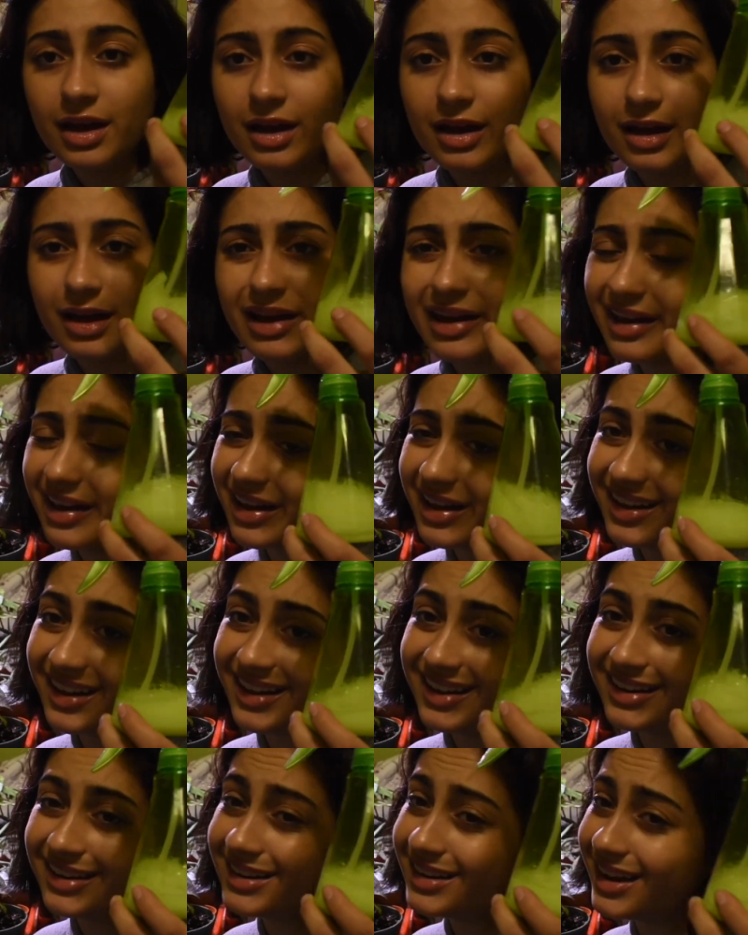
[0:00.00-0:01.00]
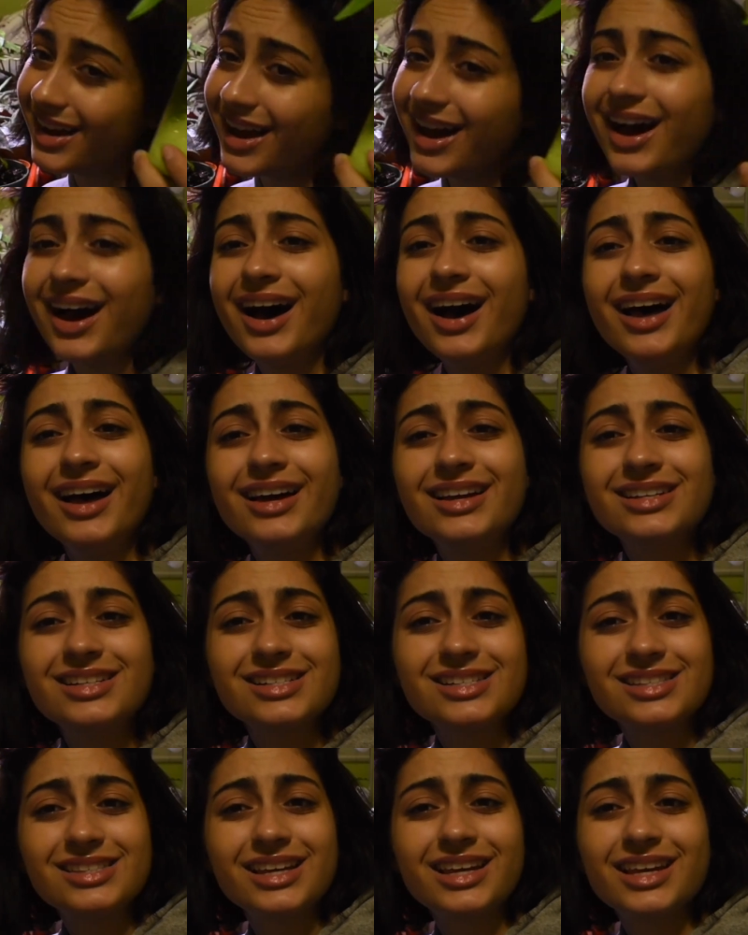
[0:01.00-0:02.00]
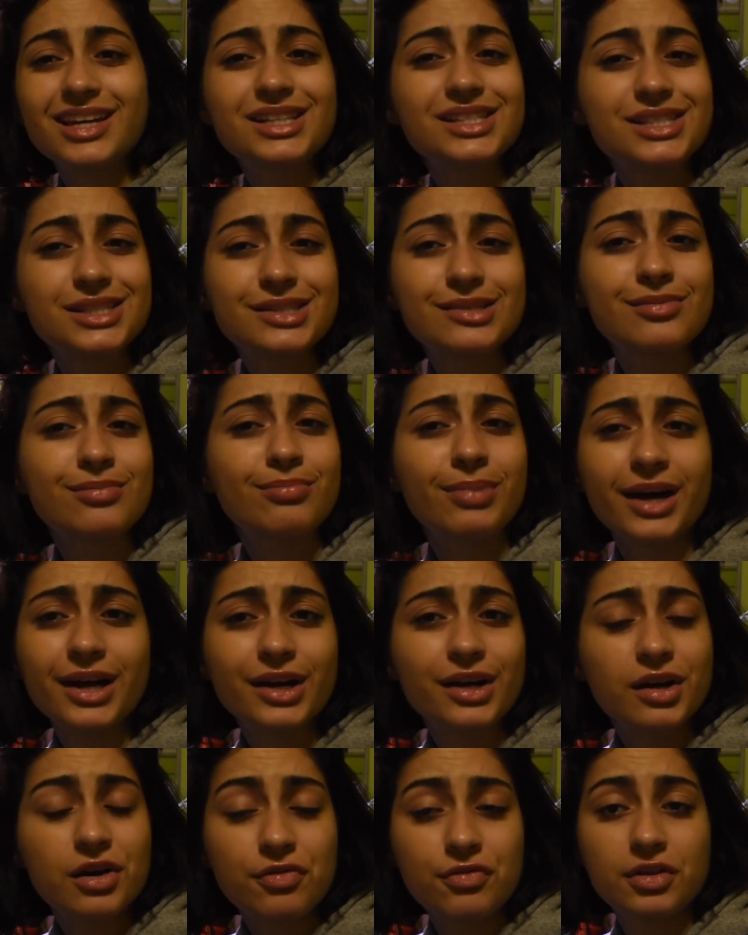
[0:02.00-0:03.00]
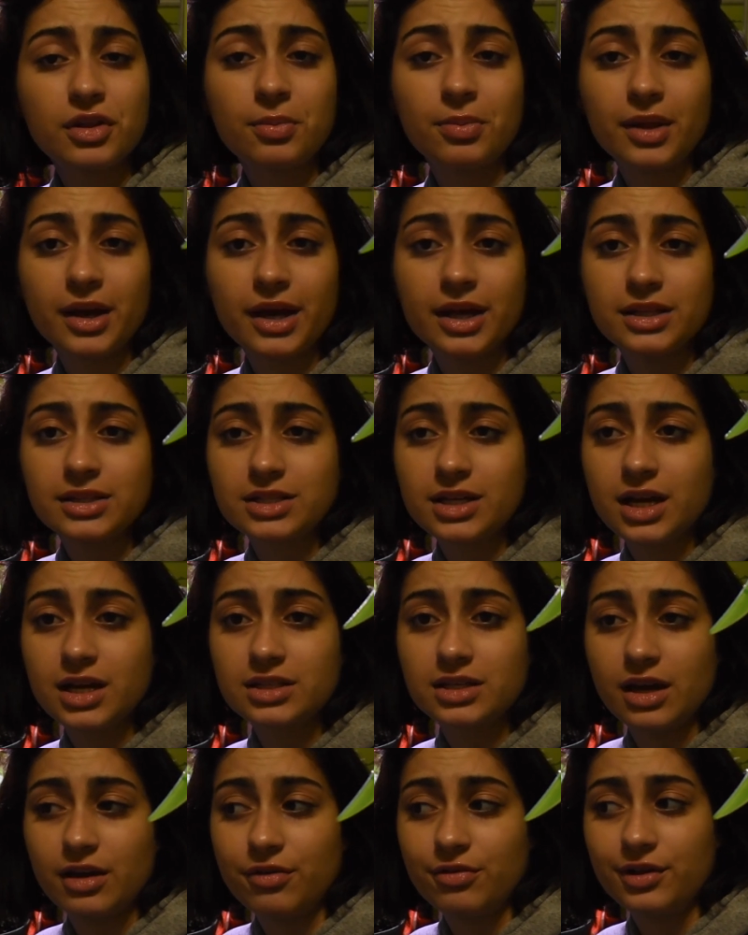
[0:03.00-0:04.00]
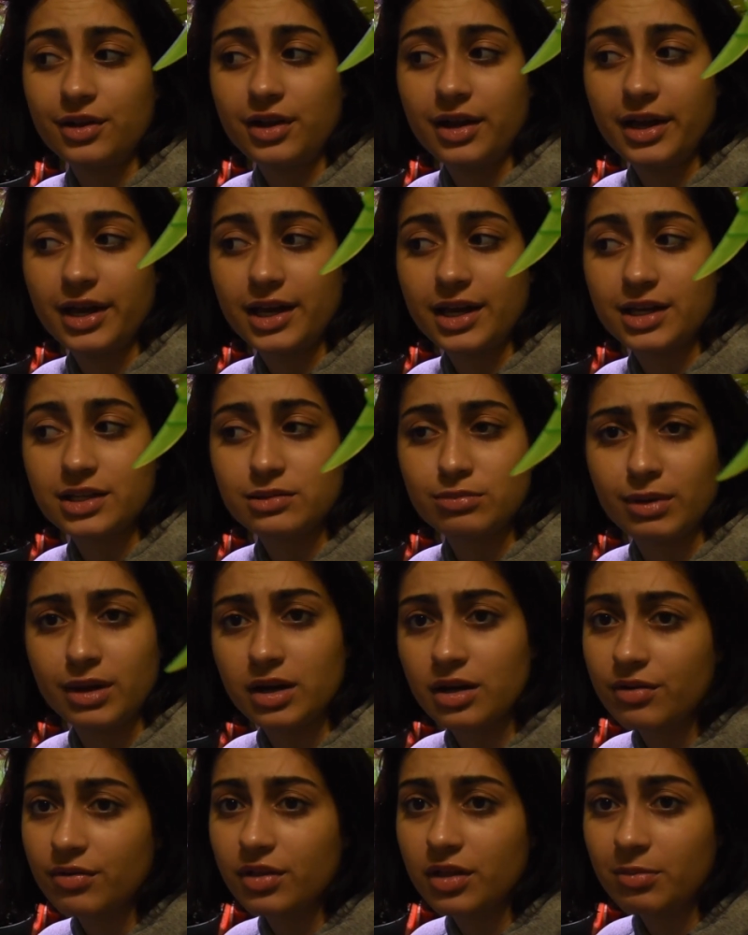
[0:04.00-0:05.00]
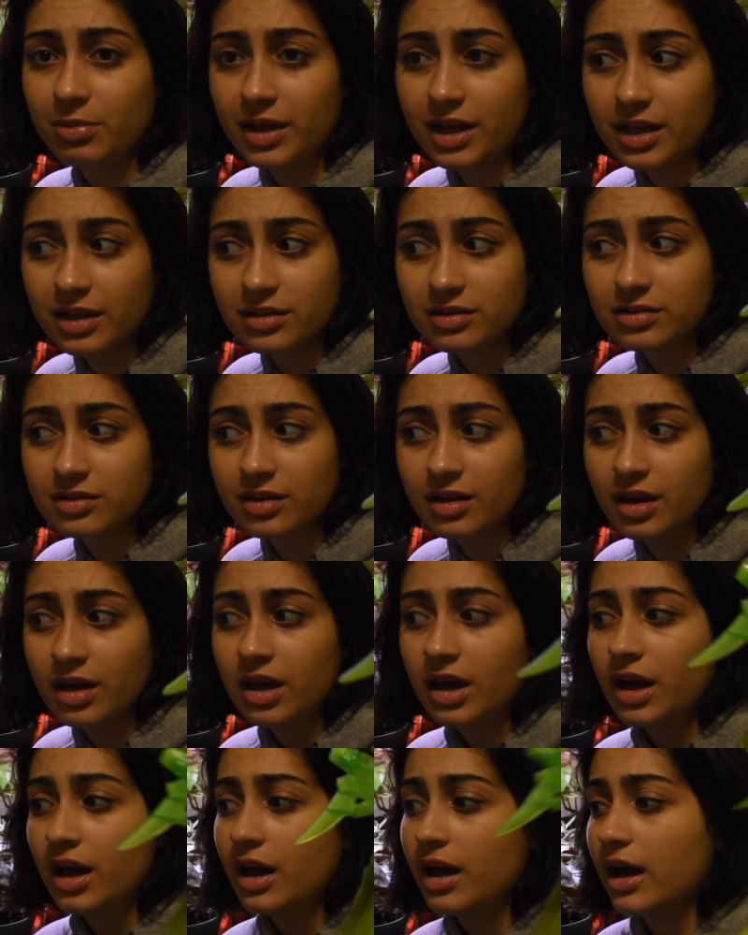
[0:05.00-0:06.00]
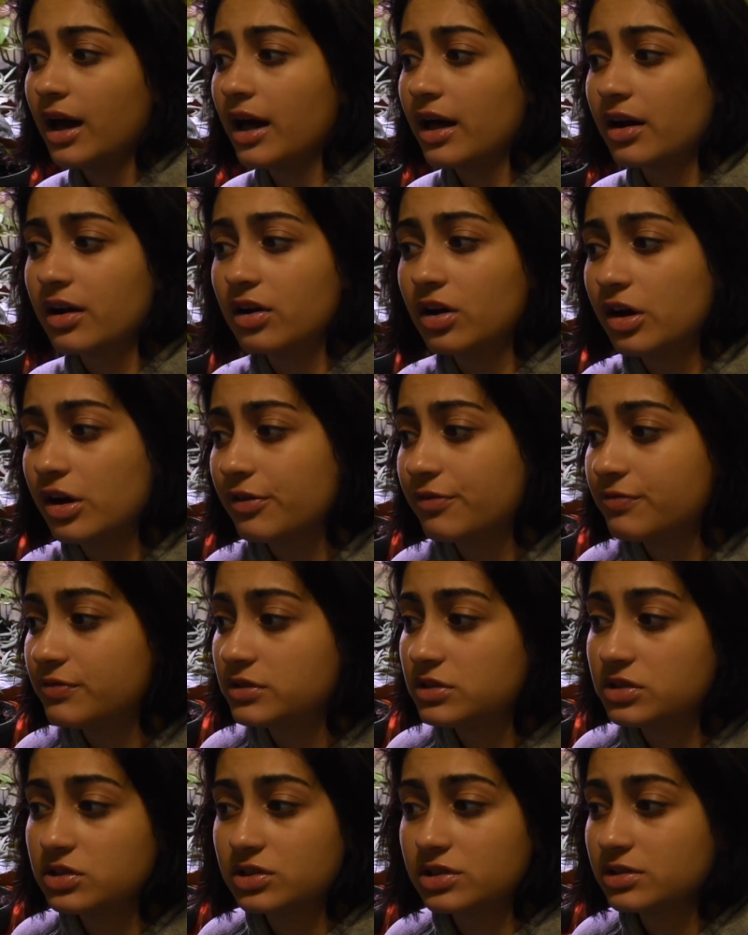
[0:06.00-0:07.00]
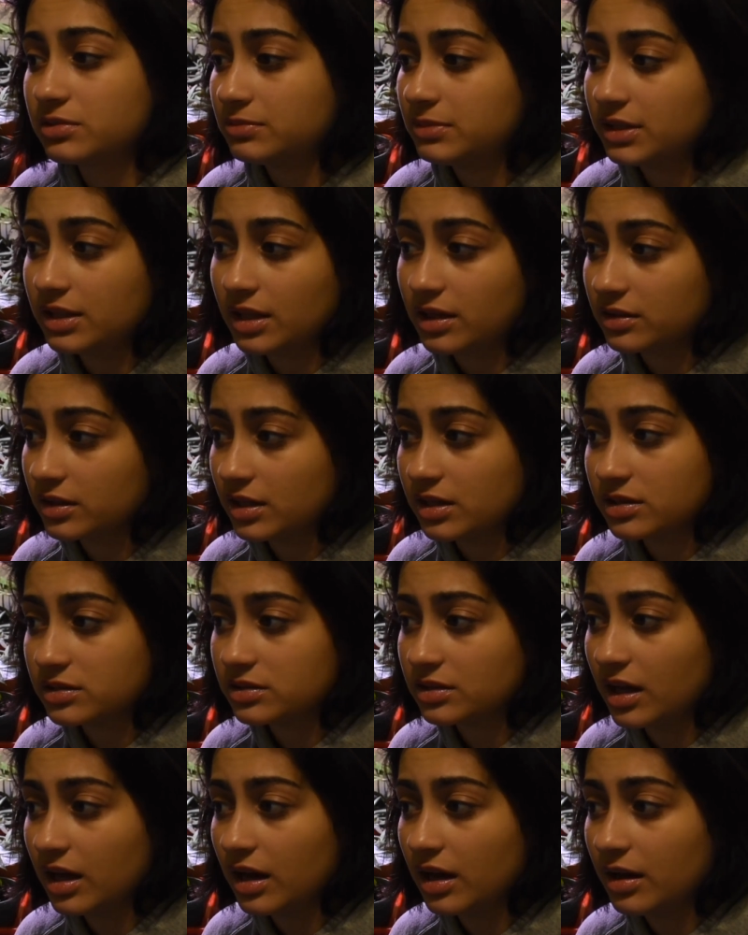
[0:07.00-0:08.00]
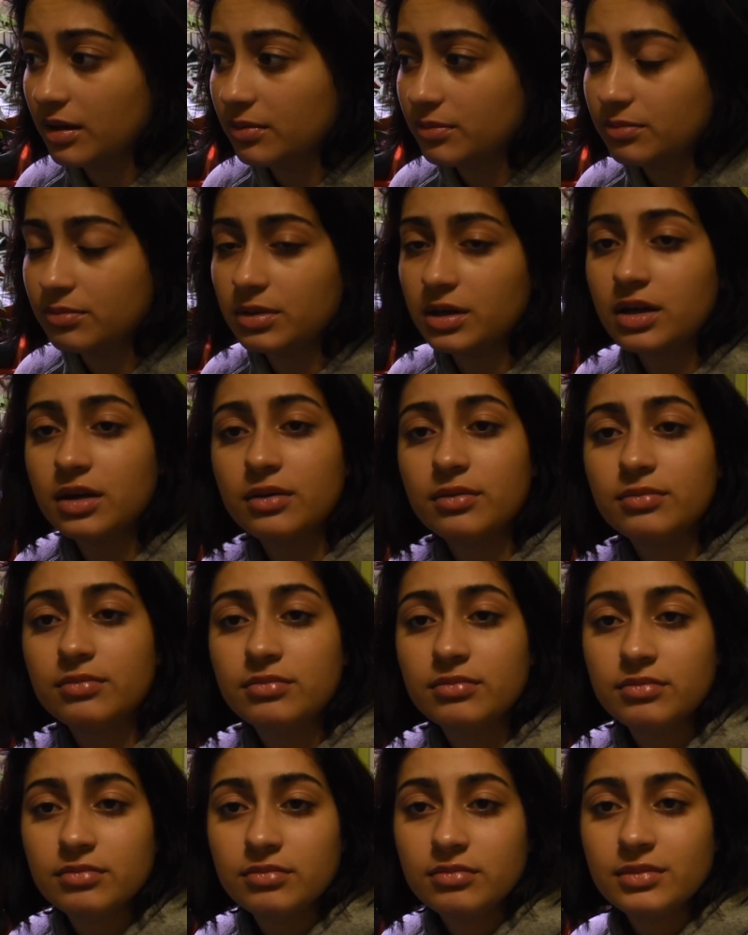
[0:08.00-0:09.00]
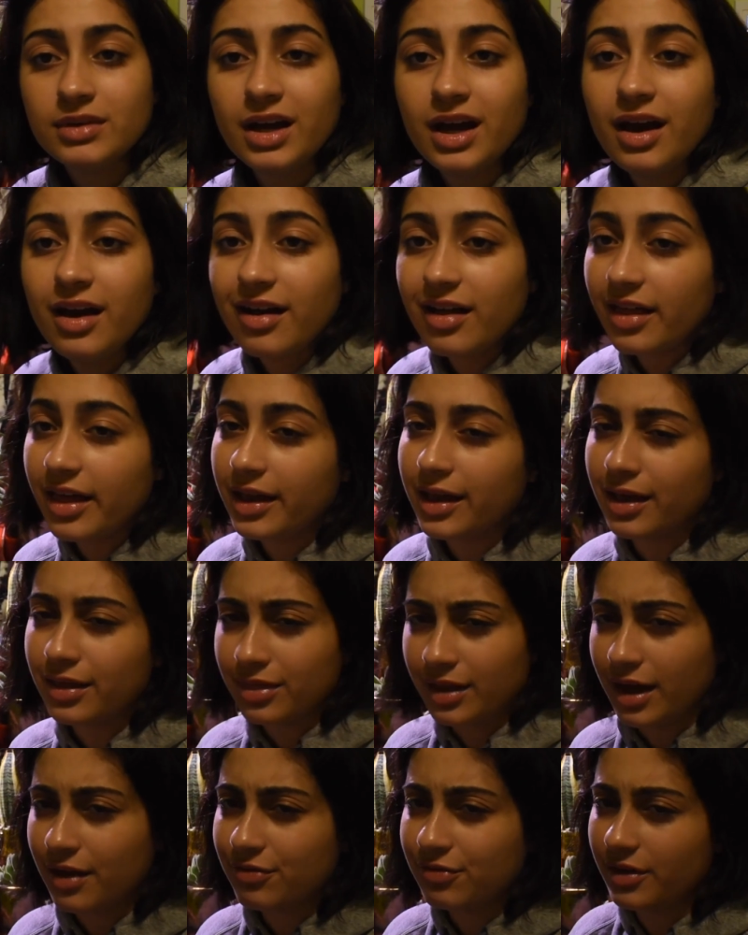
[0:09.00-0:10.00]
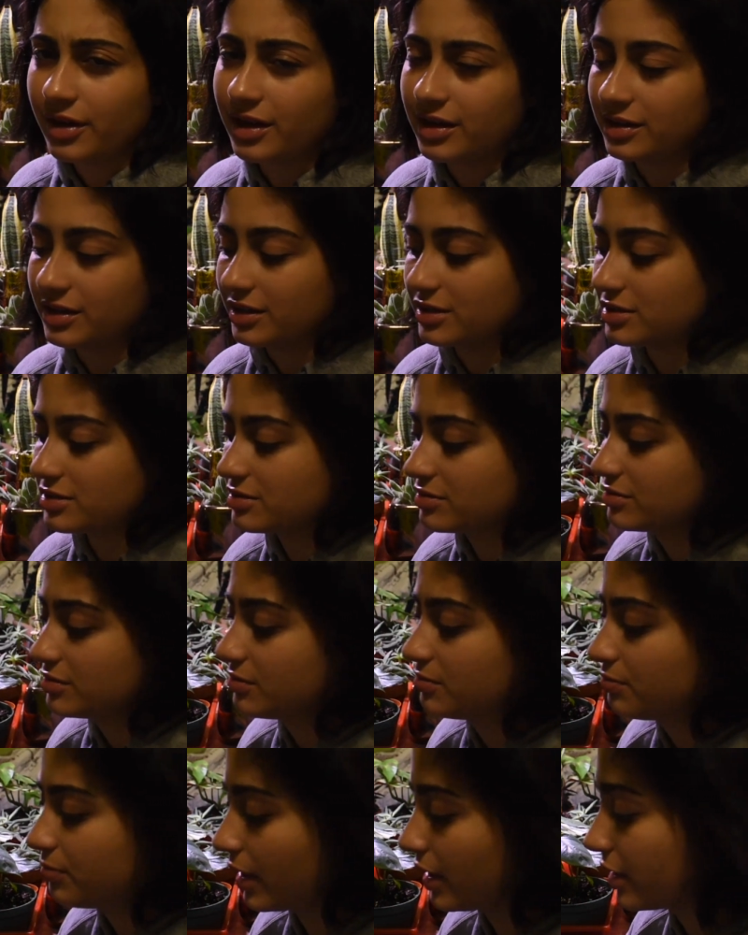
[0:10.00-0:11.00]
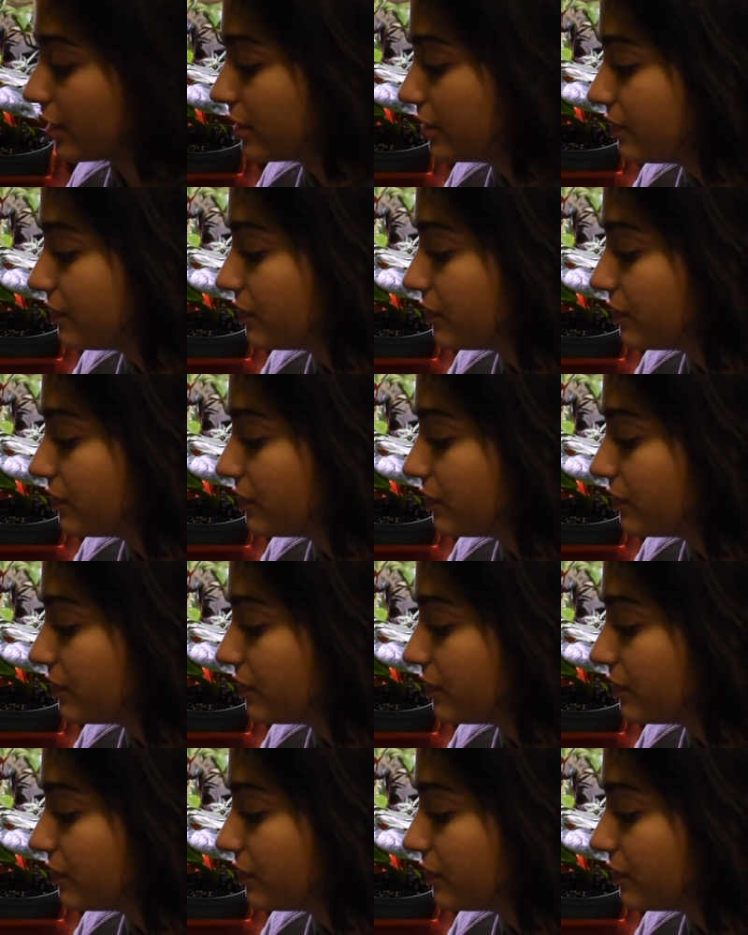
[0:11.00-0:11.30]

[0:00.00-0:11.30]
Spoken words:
And I just think it's better for the plants because I feel like it's better for the plants. I don't know if it's just me that thinks that, but Like, I feel like it does better.